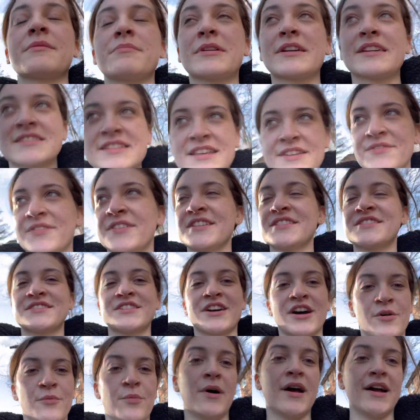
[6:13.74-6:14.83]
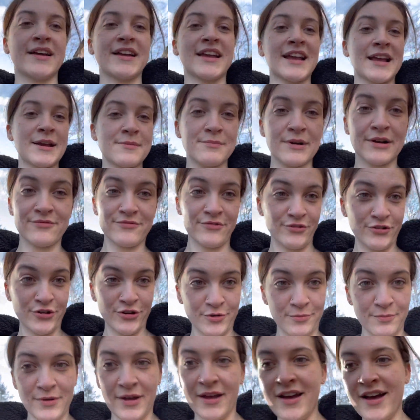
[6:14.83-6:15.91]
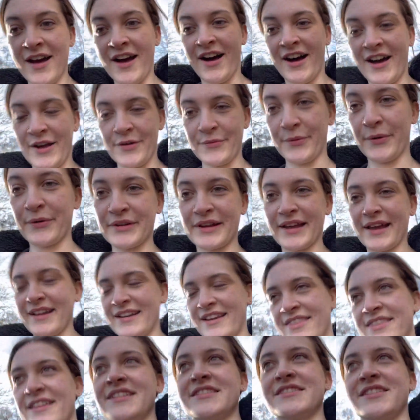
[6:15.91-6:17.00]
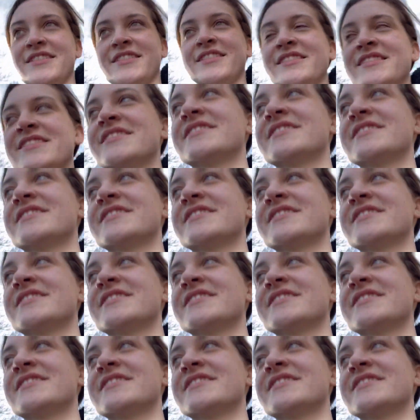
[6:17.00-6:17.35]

because if I start working in my room I won't get anything done.